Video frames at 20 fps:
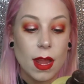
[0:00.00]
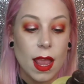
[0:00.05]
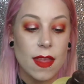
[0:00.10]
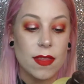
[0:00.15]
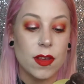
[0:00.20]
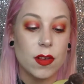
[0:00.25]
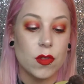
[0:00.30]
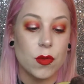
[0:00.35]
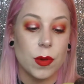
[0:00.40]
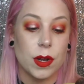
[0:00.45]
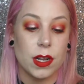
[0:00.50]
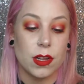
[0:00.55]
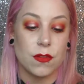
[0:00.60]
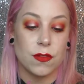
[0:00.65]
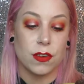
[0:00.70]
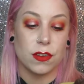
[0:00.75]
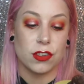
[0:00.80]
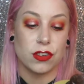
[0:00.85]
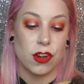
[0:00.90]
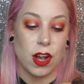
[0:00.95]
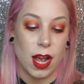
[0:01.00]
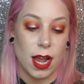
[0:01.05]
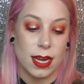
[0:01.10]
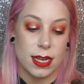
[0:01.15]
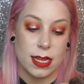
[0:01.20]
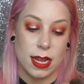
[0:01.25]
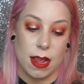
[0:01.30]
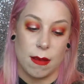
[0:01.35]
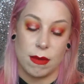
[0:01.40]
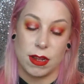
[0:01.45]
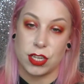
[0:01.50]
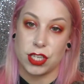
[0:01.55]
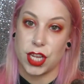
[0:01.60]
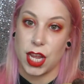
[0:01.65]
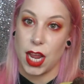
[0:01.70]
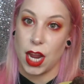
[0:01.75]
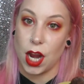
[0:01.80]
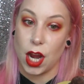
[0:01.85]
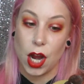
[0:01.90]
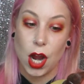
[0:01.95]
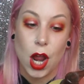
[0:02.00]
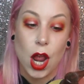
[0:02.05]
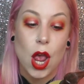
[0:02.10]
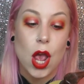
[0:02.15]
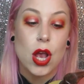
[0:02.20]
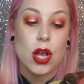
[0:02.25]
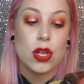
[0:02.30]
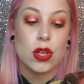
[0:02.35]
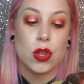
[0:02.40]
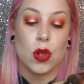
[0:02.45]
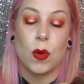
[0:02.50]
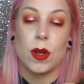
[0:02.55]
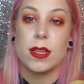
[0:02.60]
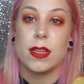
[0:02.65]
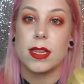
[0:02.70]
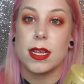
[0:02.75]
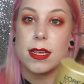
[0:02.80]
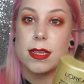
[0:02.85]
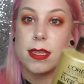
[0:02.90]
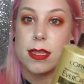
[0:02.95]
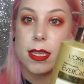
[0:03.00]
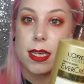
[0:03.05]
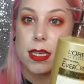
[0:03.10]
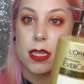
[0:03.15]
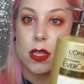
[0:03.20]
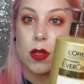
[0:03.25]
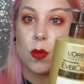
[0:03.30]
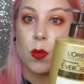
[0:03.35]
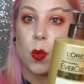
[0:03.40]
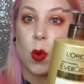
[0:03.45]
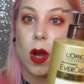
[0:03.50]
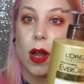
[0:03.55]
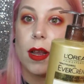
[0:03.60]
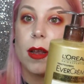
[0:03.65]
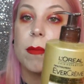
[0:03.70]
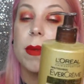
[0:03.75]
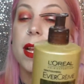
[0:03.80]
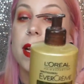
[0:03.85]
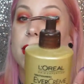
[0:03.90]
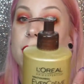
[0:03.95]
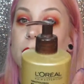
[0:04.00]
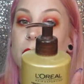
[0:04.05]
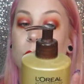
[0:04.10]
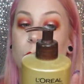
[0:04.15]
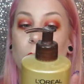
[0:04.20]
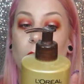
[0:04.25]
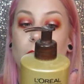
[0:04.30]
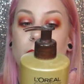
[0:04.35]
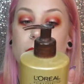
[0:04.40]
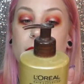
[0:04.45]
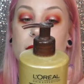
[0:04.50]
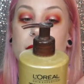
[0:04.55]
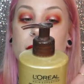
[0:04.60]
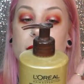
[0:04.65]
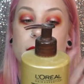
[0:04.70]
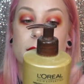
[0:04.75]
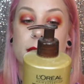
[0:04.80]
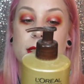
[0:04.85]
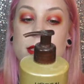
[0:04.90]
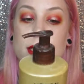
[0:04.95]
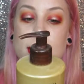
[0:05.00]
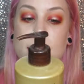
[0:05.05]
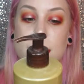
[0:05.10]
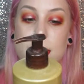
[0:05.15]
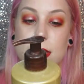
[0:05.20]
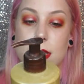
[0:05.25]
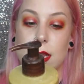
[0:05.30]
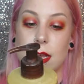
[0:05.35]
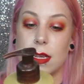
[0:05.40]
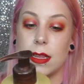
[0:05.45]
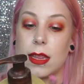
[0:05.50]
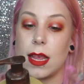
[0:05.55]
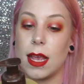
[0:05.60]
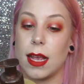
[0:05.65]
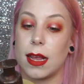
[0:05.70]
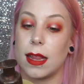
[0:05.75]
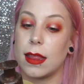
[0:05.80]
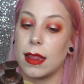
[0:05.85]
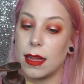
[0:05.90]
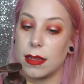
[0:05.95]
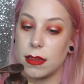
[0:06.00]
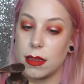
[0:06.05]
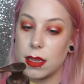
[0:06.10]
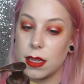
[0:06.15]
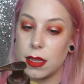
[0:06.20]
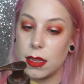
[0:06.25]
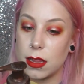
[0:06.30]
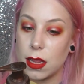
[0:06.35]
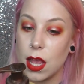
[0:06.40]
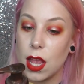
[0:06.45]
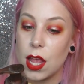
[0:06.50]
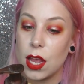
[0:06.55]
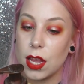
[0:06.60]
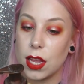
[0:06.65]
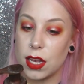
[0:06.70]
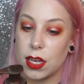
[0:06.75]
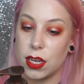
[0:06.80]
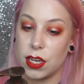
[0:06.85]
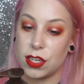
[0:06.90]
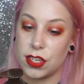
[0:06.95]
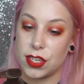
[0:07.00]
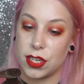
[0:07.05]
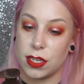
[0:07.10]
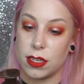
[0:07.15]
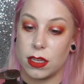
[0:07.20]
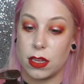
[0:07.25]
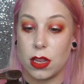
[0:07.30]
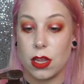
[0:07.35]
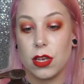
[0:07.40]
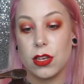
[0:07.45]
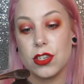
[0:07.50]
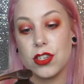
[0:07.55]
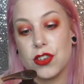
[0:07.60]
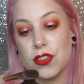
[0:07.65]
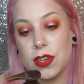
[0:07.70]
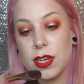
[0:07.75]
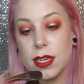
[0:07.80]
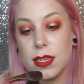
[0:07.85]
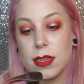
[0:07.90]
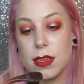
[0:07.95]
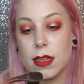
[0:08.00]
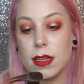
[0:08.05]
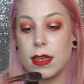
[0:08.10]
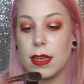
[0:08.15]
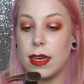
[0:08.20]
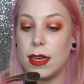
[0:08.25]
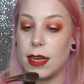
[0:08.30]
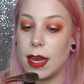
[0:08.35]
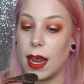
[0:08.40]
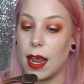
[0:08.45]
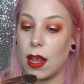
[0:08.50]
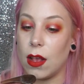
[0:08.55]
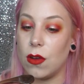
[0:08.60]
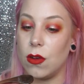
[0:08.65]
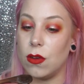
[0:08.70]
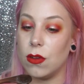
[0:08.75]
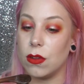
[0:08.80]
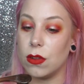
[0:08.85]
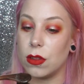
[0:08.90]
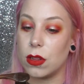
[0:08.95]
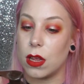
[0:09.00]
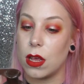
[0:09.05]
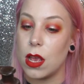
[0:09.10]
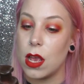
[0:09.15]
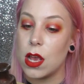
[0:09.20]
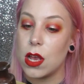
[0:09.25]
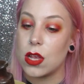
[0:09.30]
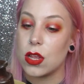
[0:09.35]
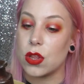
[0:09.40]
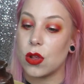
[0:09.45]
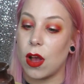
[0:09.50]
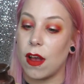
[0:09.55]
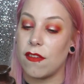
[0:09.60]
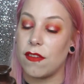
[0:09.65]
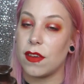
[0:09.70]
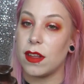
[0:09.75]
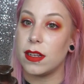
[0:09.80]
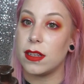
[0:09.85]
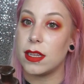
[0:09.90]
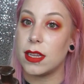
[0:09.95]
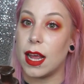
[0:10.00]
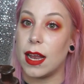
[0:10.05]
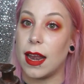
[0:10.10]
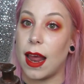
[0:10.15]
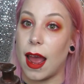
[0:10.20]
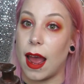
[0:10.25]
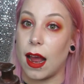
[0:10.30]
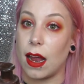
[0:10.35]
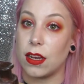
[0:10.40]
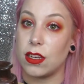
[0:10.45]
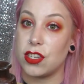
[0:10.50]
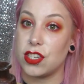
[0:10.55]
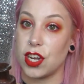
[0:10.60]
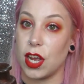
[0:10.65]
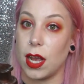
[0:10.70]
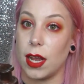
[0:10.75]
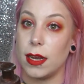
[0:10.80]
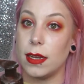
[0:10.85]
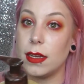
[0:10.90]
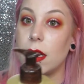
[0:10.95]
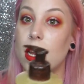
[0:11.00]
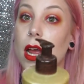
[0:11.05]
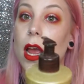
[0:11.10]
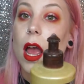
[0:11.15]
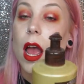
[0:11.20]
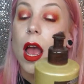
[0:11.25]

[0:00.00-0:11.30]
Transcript: And this one is for dry, damaged hair. So it says 6-in-1 because this product does 6 things. It cleanses, conditions, treats, detangles, softens, and adds shine.